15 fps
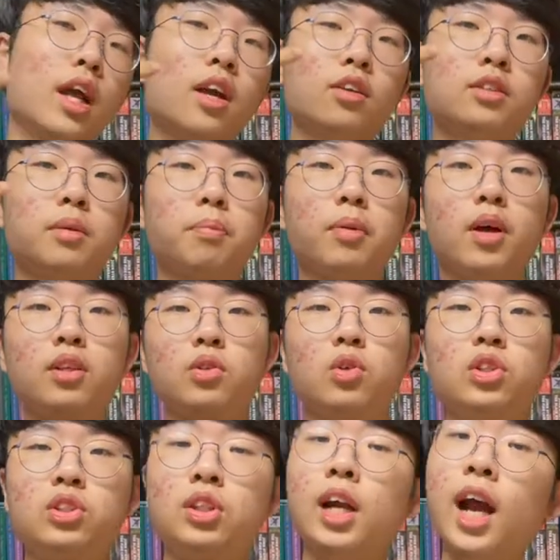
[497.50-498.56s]
and the Plot
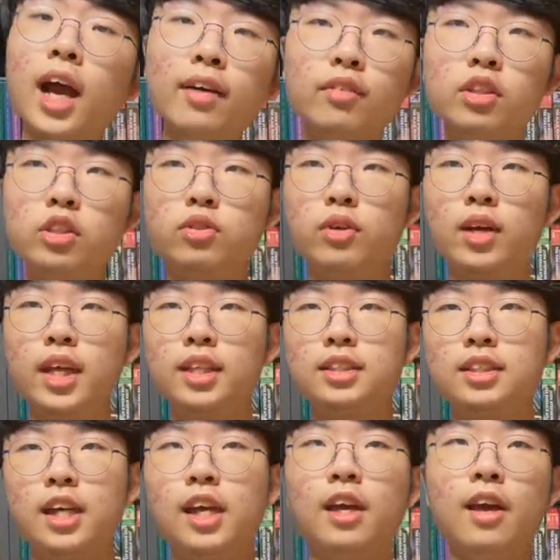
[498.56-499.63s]
Quester, have a great
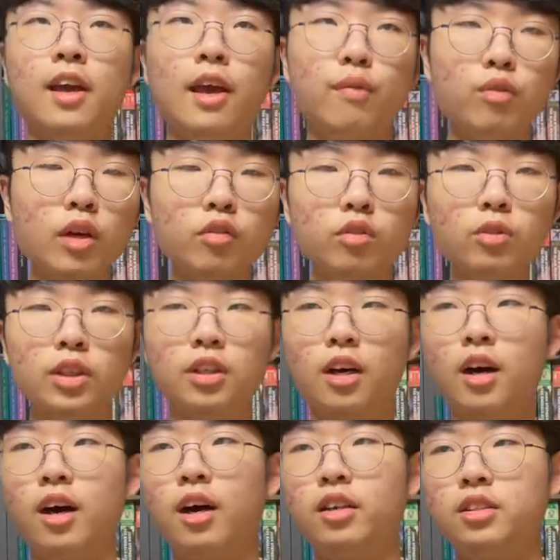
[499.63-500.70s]
day. If you haven't read
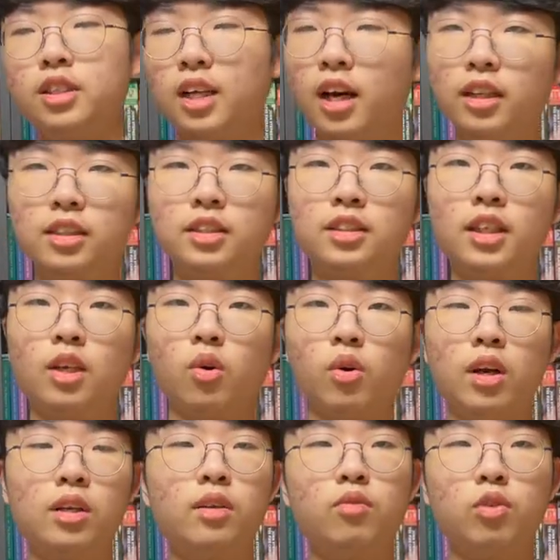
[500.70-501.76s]
the Odyssey or
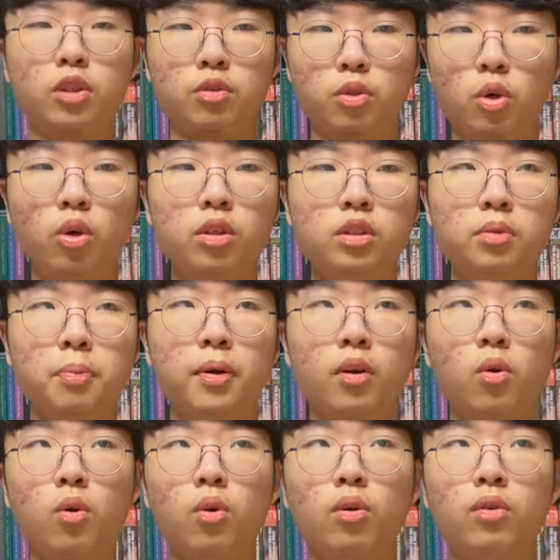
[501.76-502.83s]
any of Rick Riordan's book,
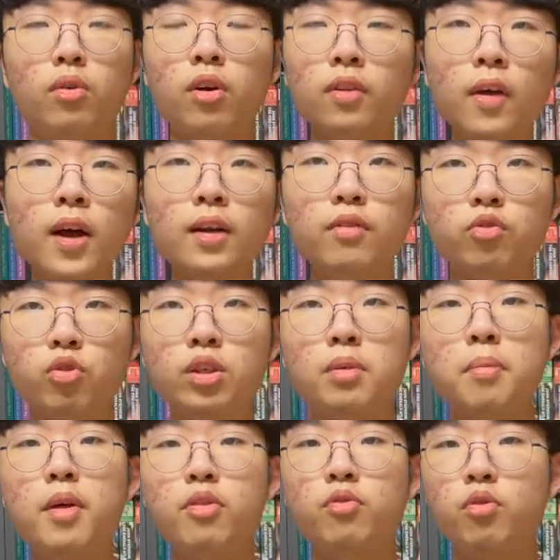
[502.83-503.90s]
or a lot of Greek
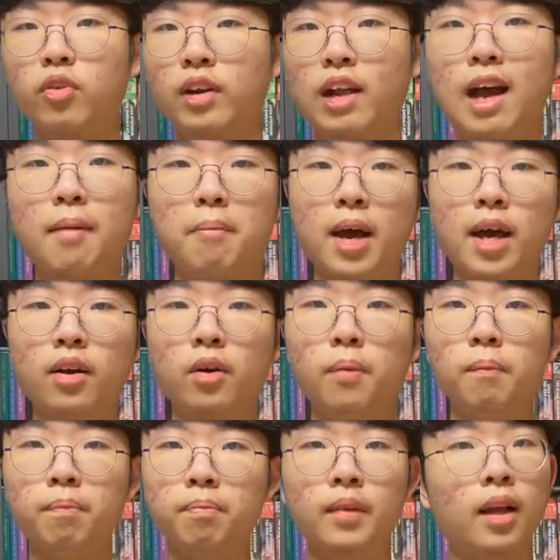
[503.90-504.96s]
myth for that matter,
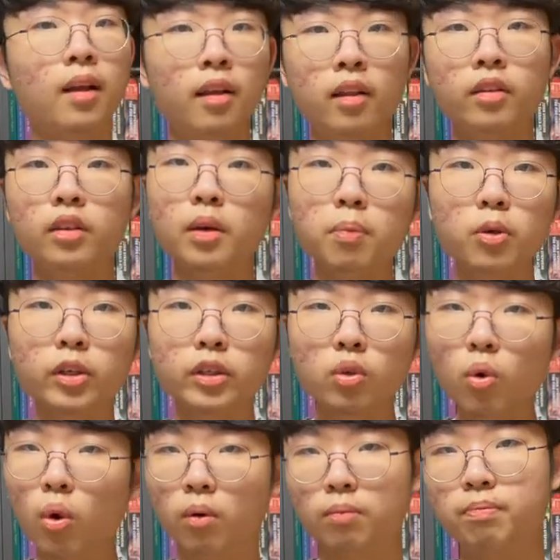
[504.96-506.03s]
they're pretty
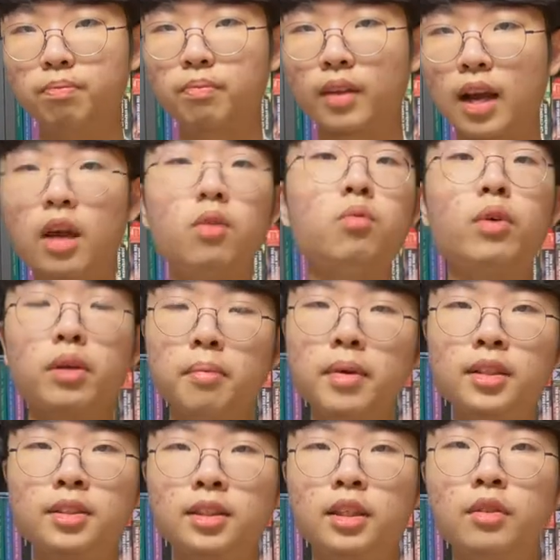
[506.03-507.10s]
cool. I would
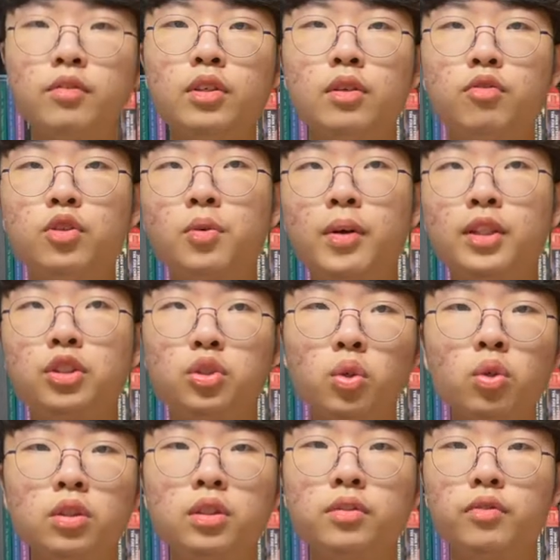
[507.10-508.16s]
recommend it. Even if you read the
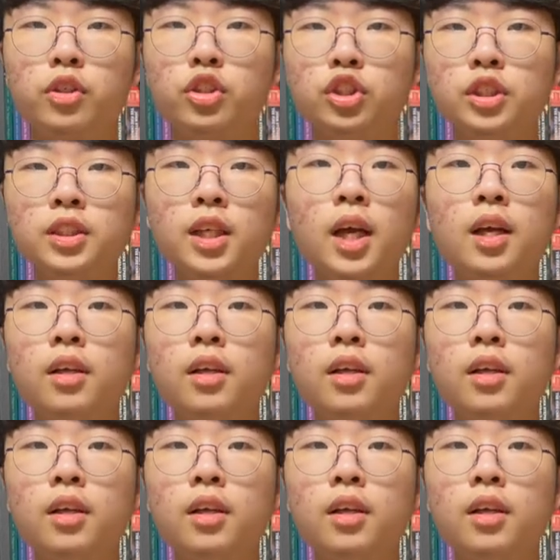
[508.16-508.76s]
shortened version,